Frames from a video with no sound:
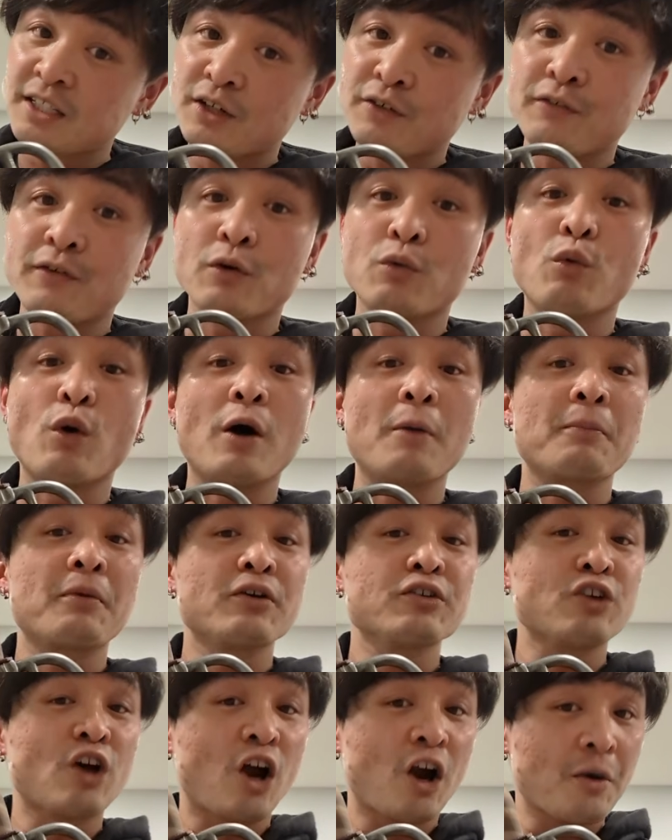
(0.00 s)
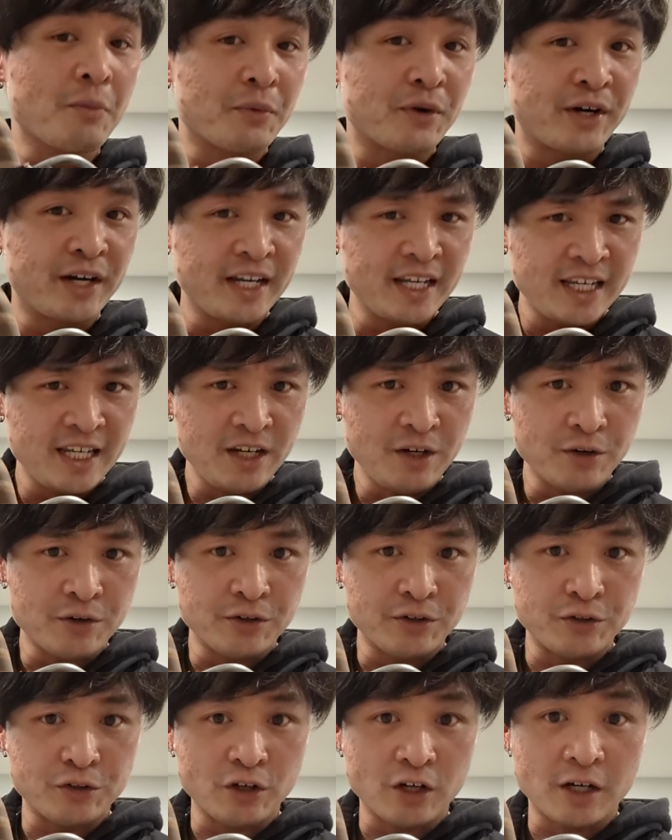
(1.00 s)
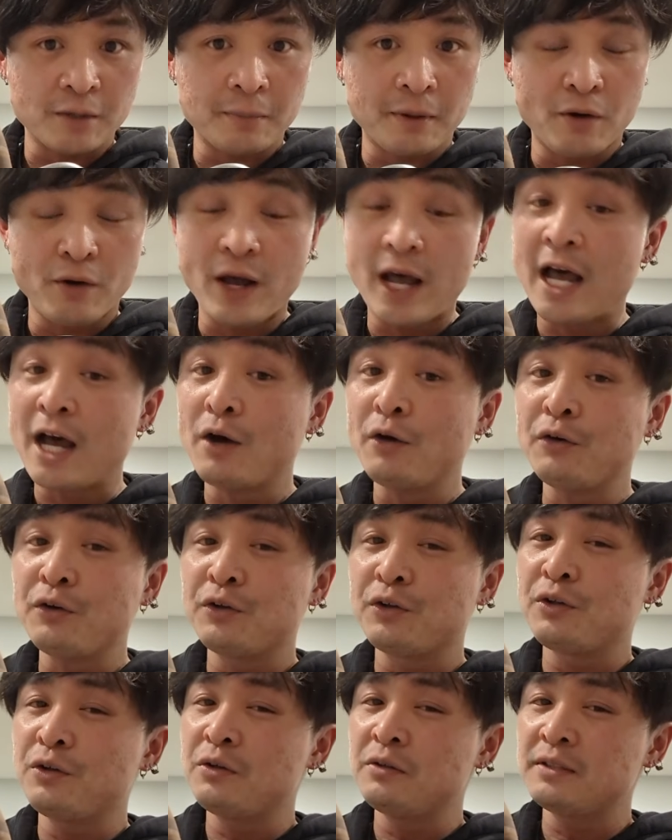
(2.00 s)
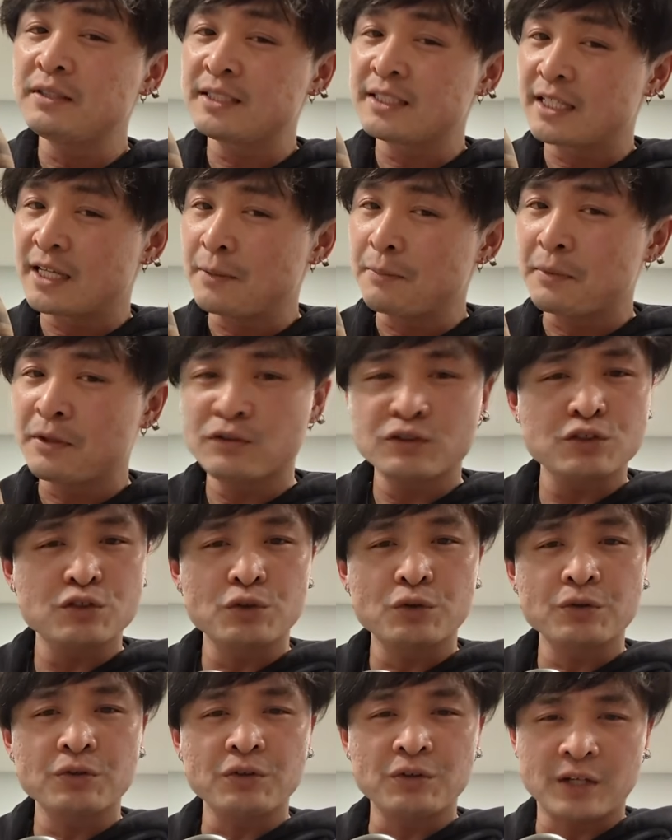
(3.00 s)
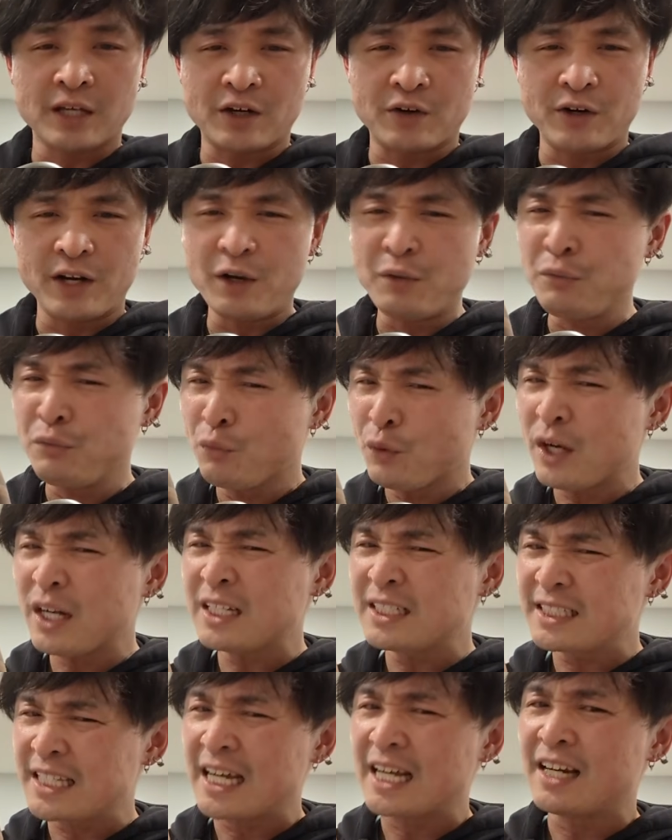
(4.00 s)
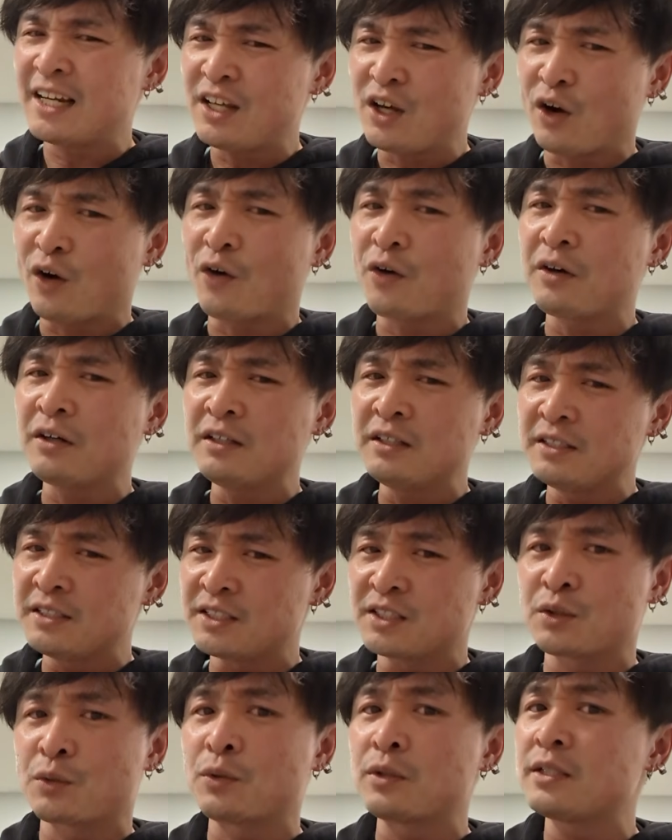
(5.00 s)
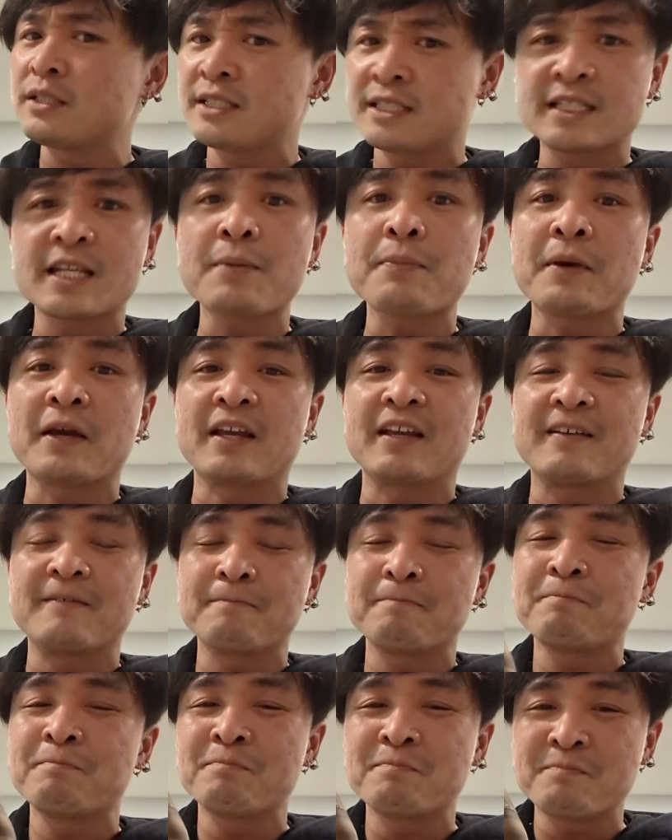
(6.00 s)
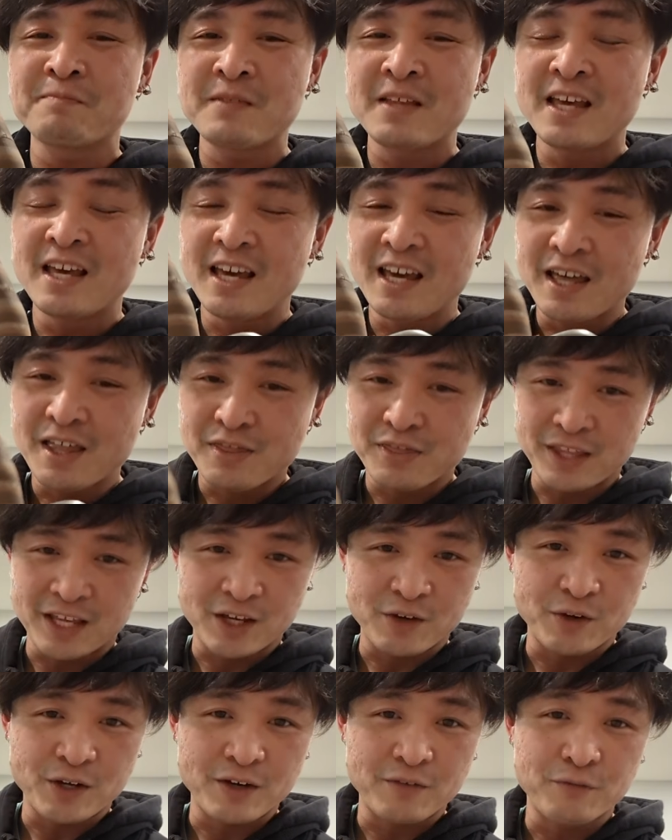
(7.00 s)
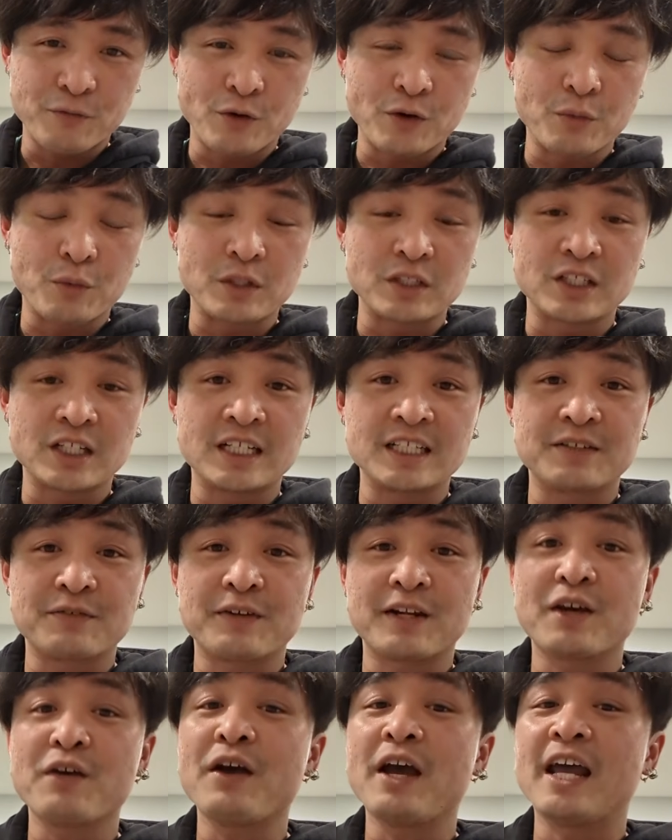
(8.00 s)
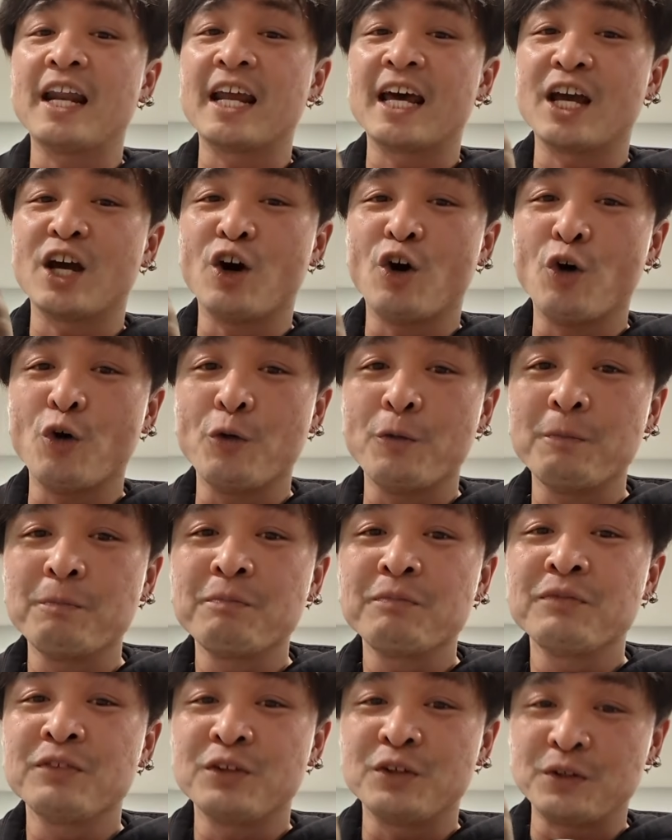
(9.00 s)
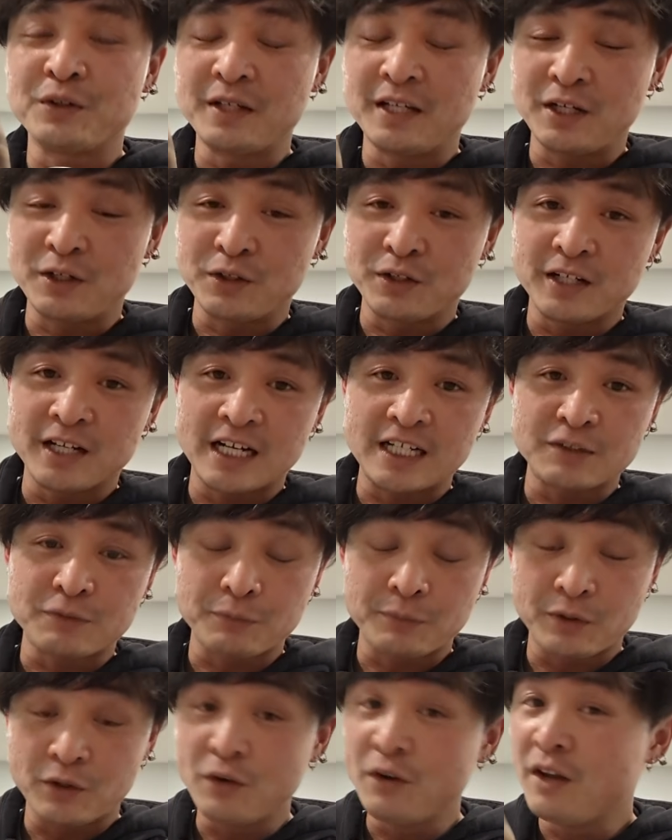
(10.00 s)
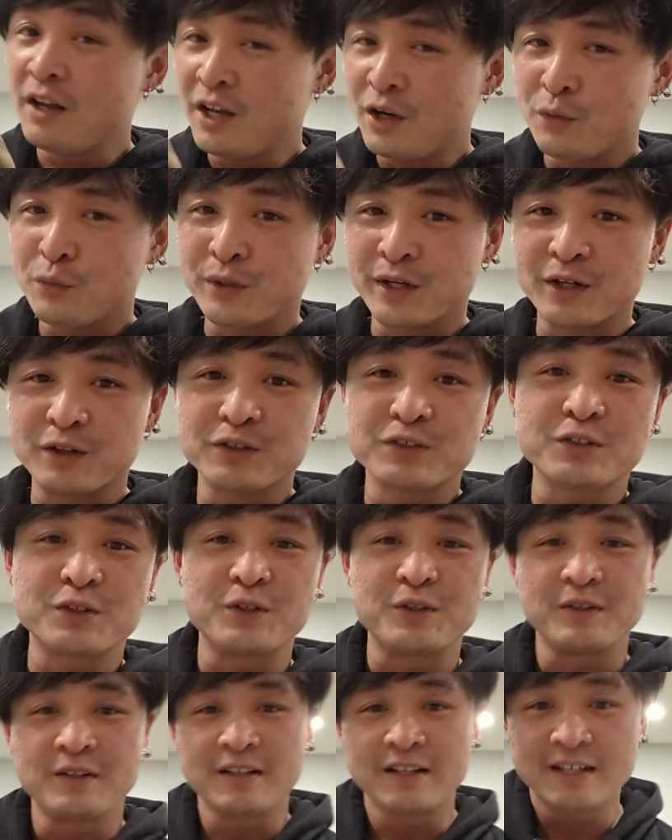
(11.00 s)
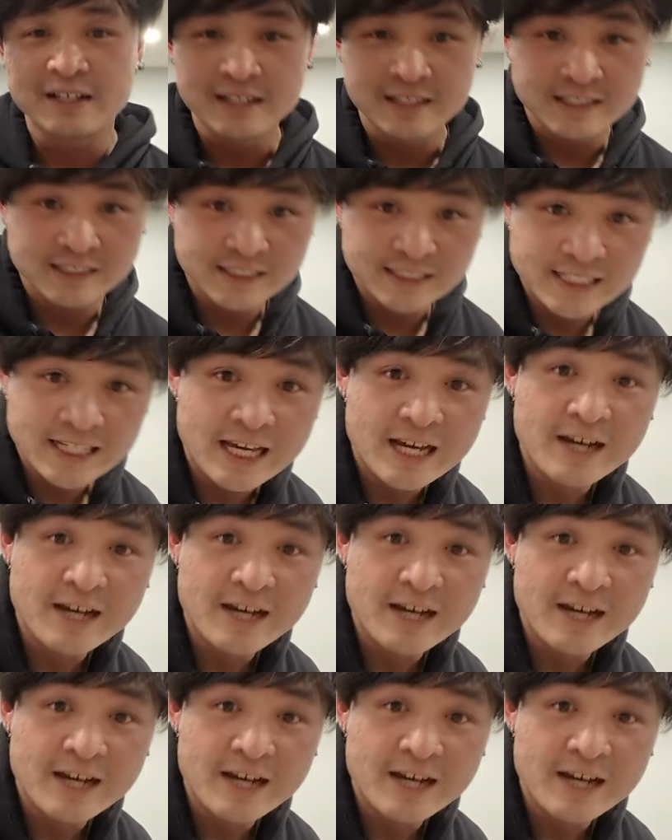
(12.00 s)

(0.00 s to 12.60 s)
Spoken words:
here from the Wampon's Armory, here to talk about how do you slip a sword together and what exactly are sword slipping. Thank you again for watching this video and I hope to hear you guys from you real soon. See